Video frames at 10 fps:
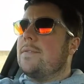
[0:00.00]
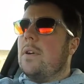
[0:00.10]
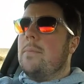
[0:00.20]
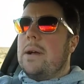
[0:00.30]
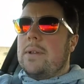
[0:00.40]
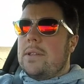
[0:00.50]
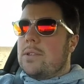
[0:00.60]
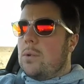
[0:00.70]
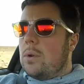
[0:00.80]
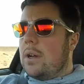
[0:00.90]
front mount
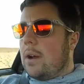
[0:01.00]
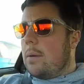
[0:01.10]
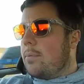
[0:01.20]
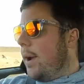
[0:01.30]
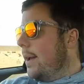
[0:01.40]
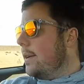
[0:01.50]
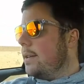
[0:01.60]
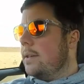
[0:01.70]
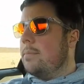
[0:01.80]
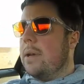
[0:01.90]
intercooler uprated,
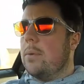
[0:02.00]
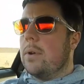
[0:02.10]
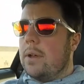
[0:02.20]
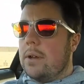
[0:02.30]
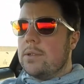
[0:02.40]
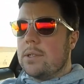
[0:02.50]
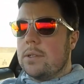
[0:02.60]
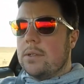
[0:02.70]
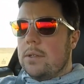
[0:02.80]
big one of those.